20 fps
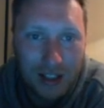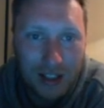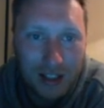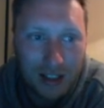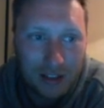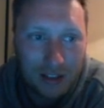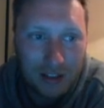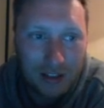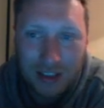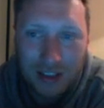
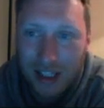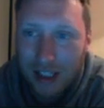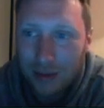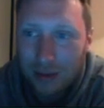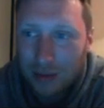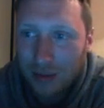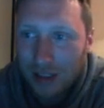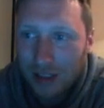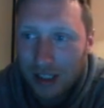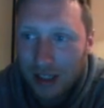They're just
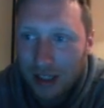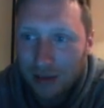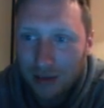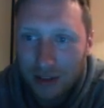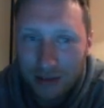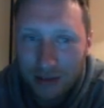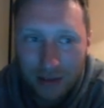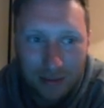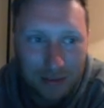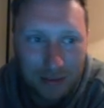desperate to get rid
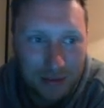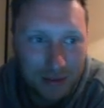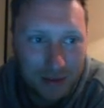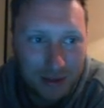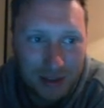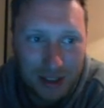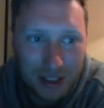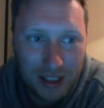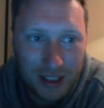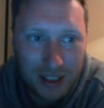of him.
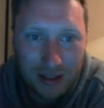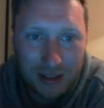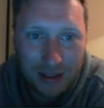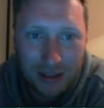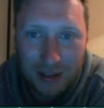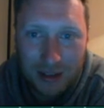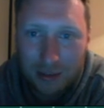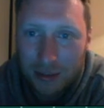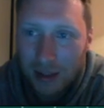He's